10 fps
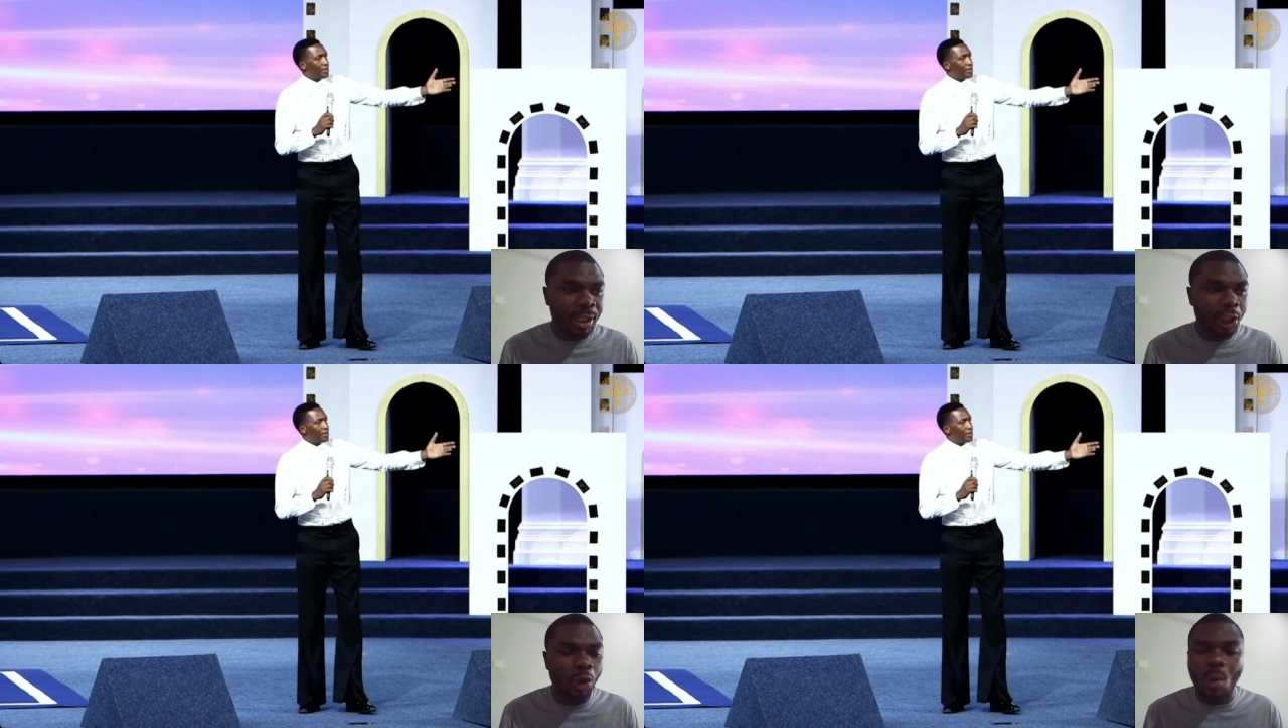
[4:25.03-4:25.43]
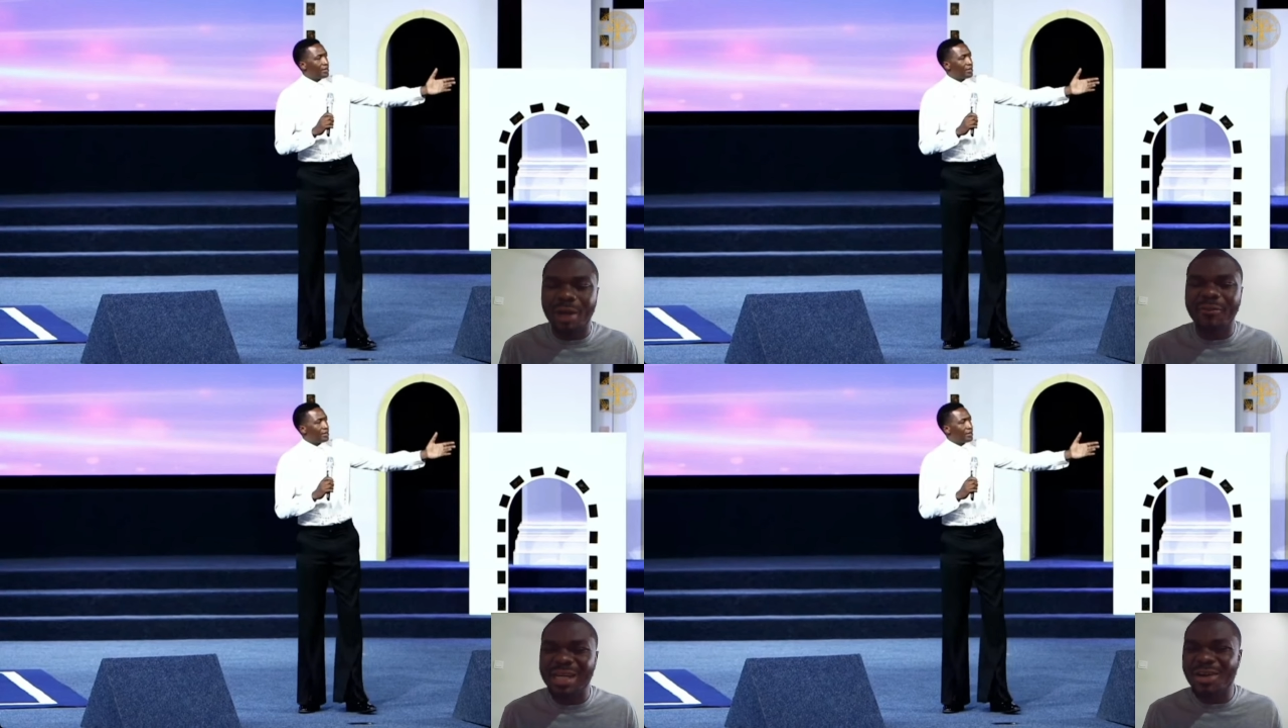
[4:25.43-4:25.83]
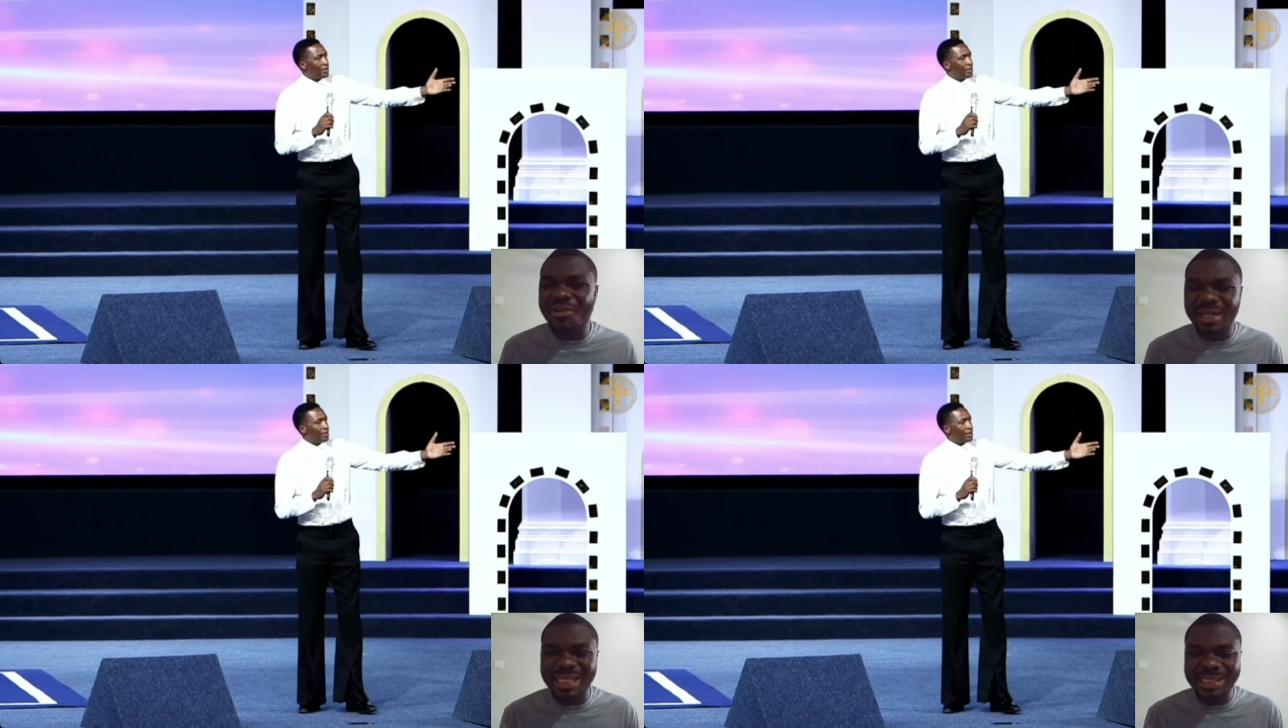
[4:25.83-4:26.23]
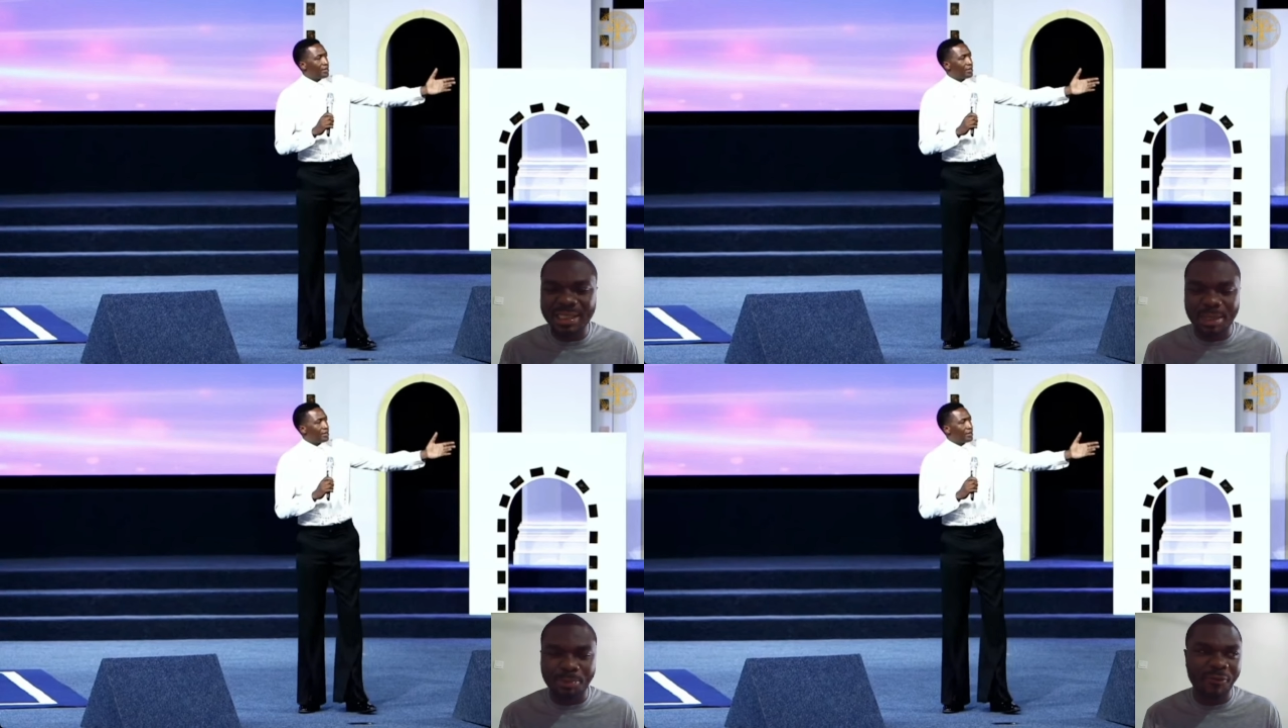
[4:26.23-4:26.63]
you know, one of the greatest
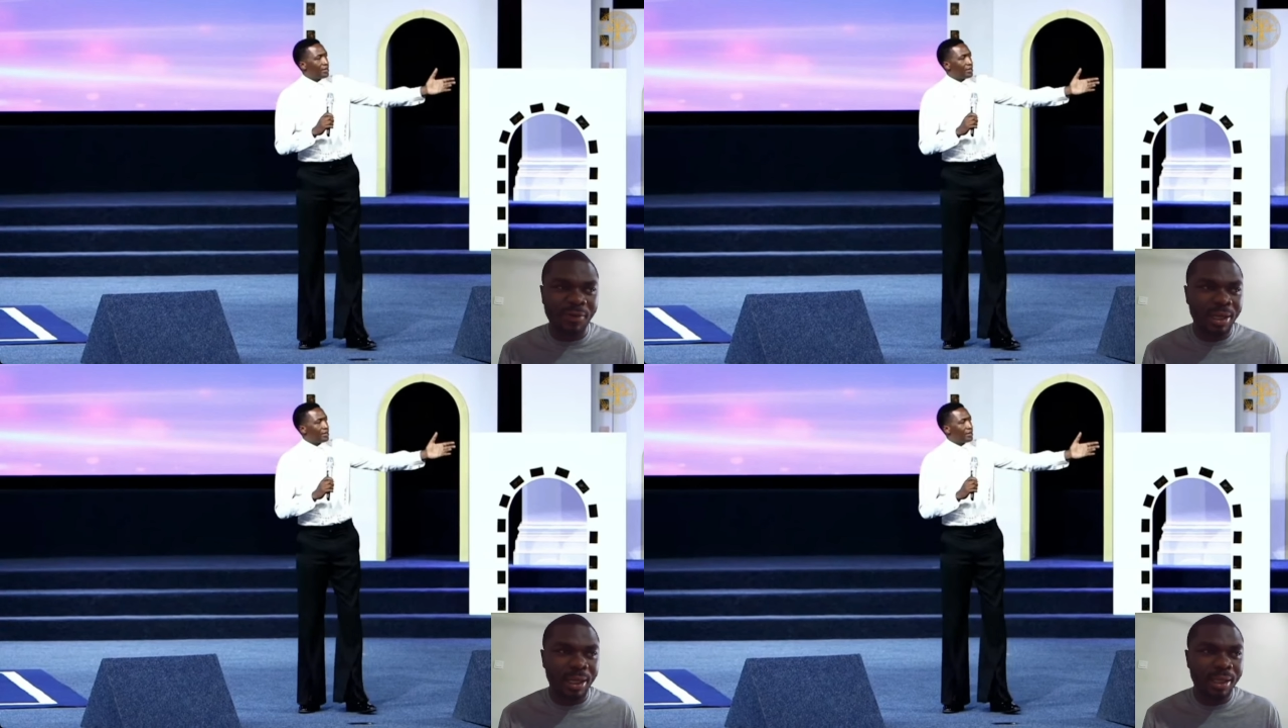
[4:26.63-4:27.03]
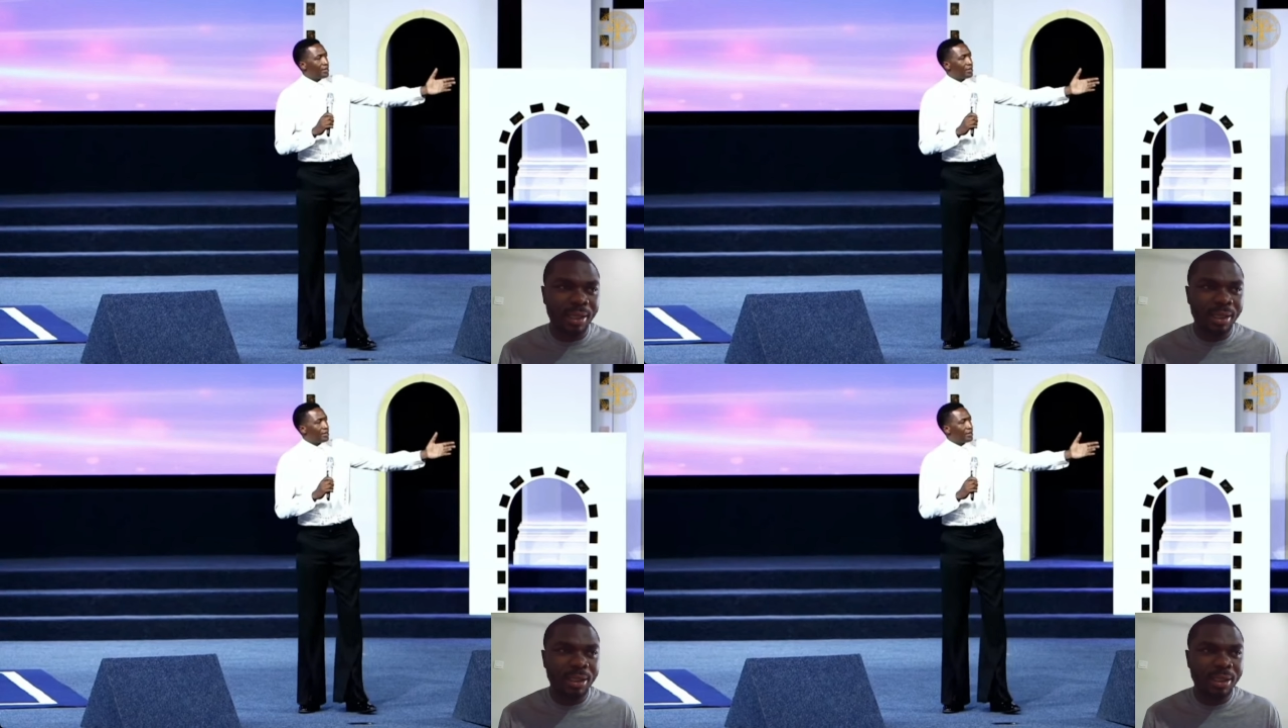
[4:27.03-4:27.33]
in the prophetic,